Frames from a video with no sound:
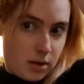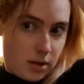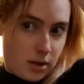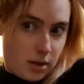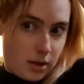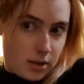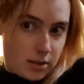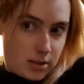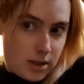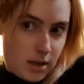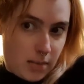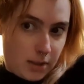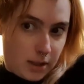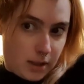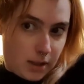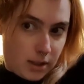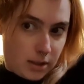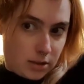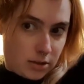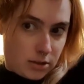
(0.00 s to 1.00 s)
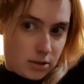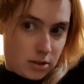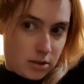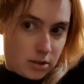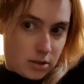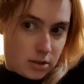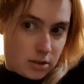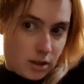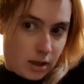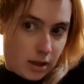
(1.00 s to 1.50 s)
And then same again,
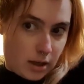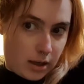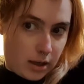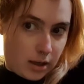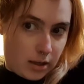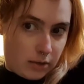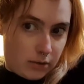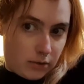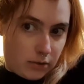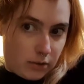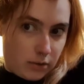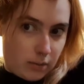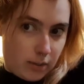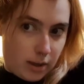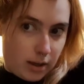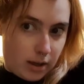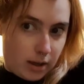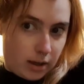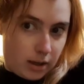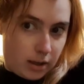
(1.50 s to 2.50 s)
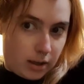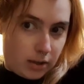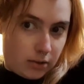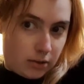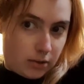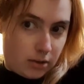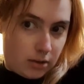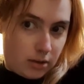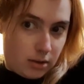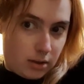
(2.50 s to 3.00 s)
just tie it into a neat
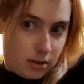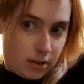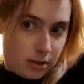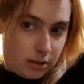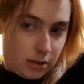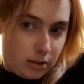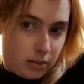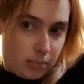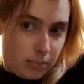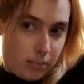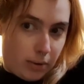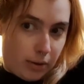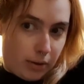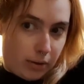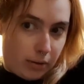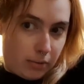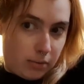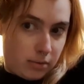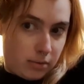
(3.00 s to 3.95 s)
little bow.